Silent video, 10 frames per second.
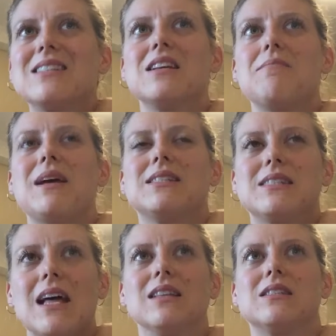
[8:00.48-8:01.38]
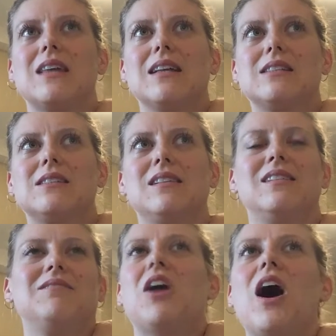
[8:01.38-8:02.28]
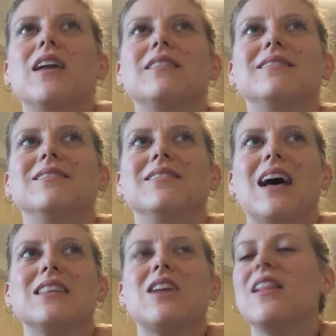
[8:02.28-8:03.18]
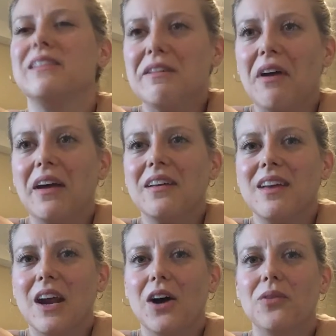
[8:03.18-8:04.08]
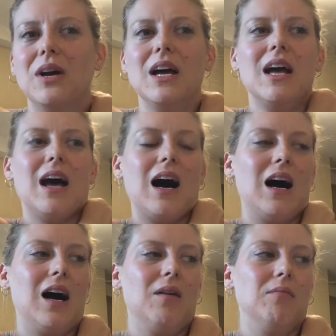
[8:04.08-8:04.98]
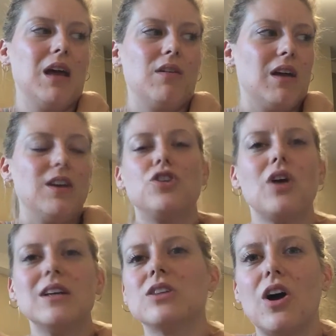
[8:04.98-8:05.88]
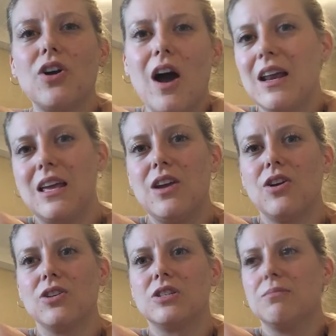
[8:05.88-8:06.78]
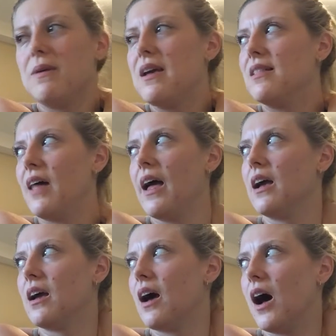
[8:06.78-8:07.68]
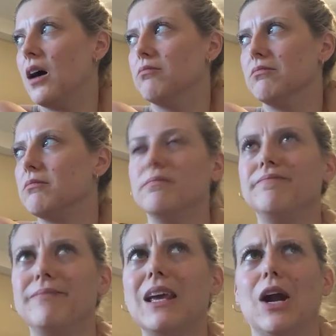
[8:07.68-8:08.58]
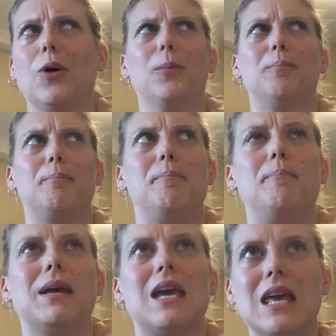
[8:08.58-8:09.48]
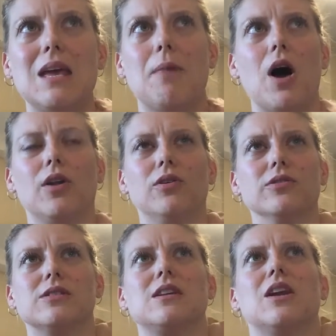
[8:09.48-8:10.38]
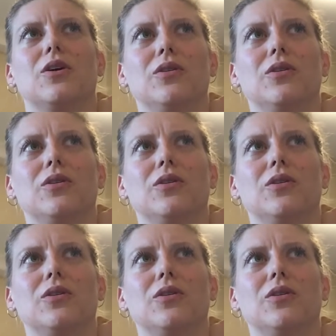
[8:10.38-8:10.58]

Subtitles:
doesn't make sense. That's not living, you know? And you guys are not here to be like, bikini models,